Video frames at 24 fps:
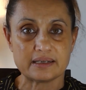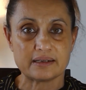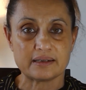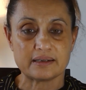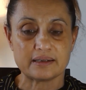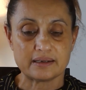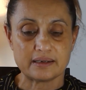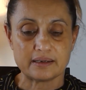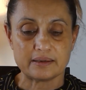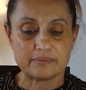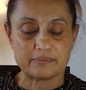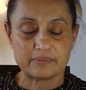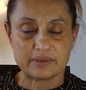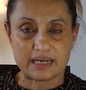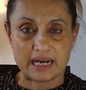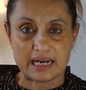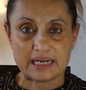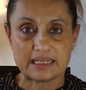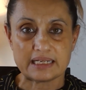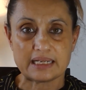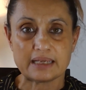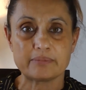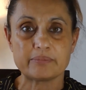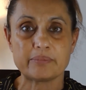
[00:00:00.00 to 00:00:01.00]
a
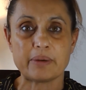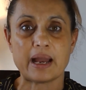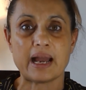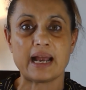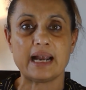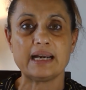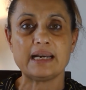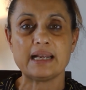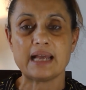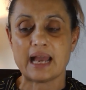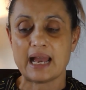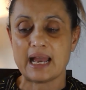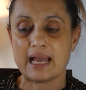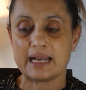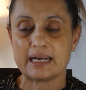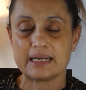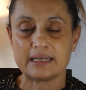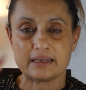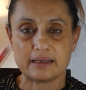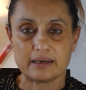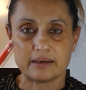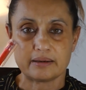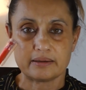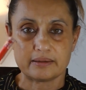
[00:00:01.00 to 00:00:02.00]
writing pad
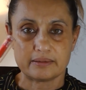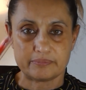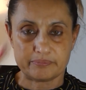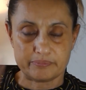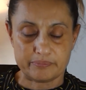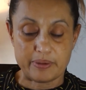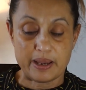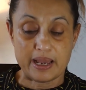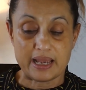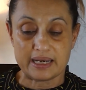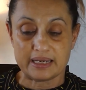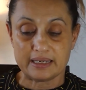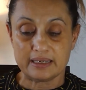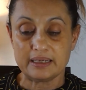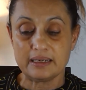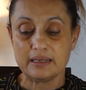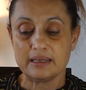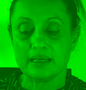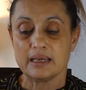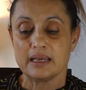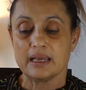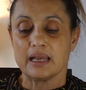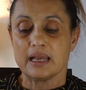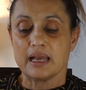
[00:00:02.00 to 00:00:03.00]
and a pen.
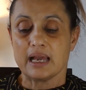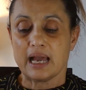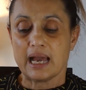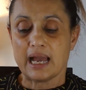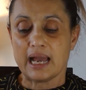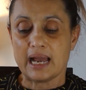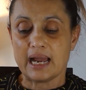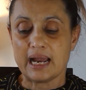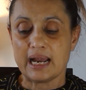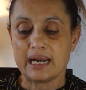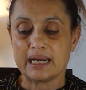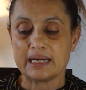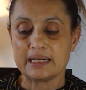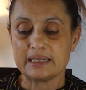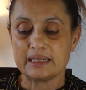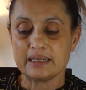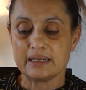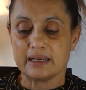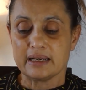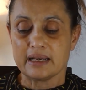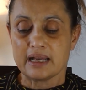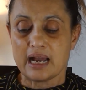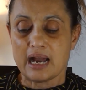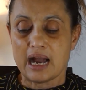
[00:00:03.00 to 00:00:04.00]
And
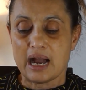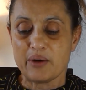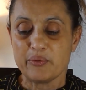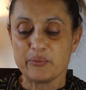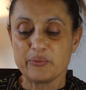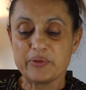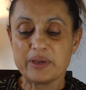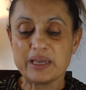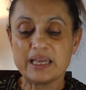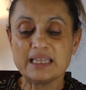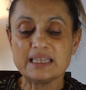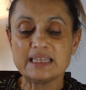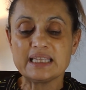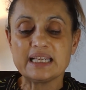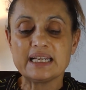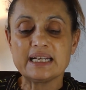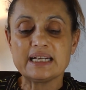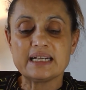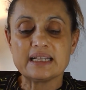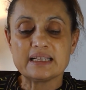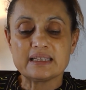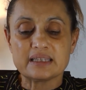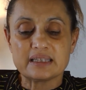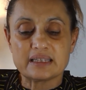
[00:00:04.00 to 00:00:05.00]
we
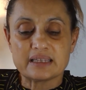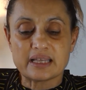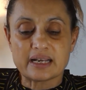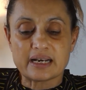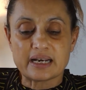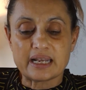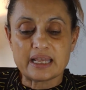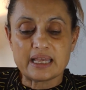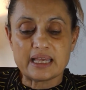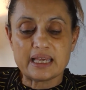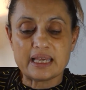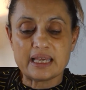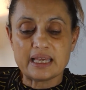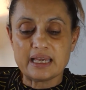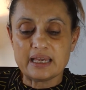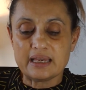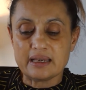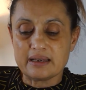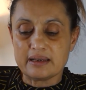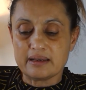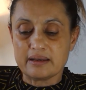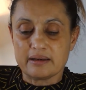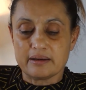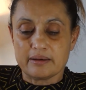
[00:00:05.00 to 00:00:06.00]
need 3
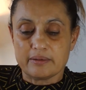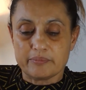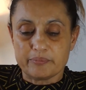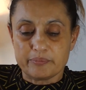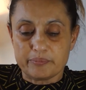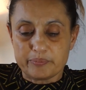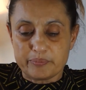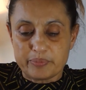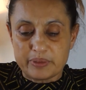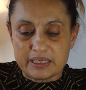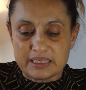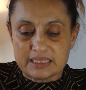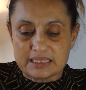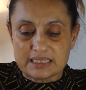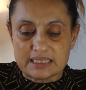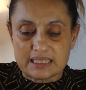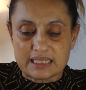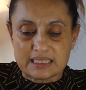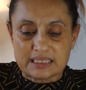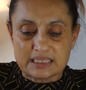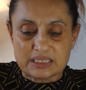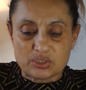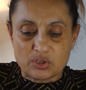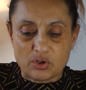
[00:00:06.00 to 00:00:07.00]

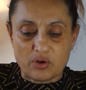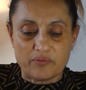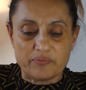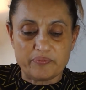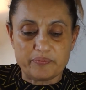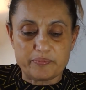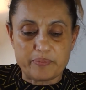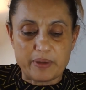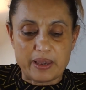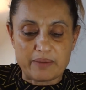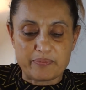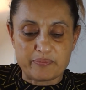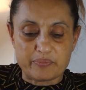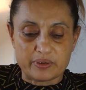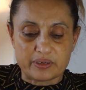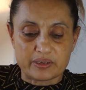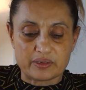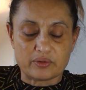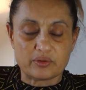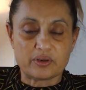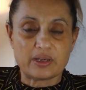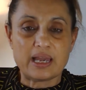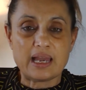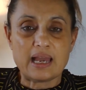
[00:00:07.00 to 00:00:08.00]
pieces of paper,
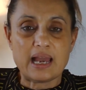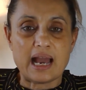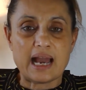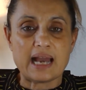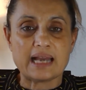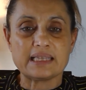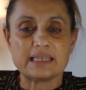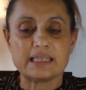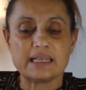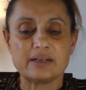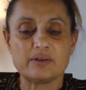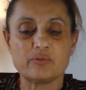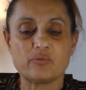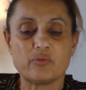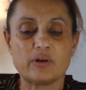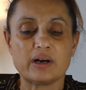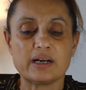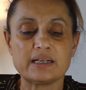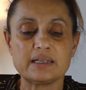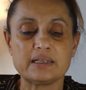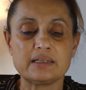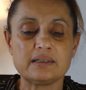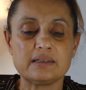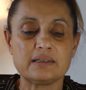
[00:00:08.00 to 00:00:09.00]
okay? I need
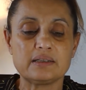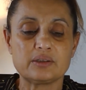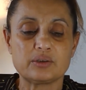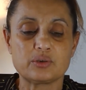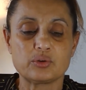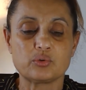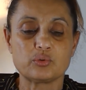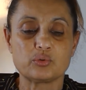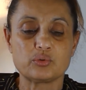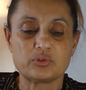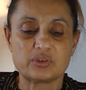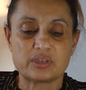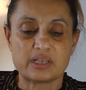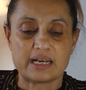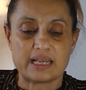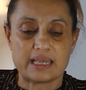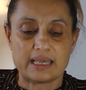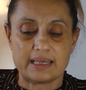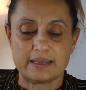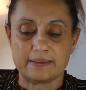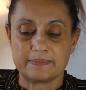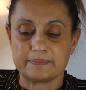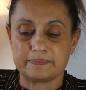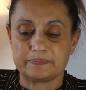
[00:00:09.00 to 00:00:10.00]
1, 2,
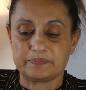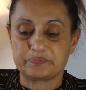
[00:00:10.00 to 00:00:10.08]
3.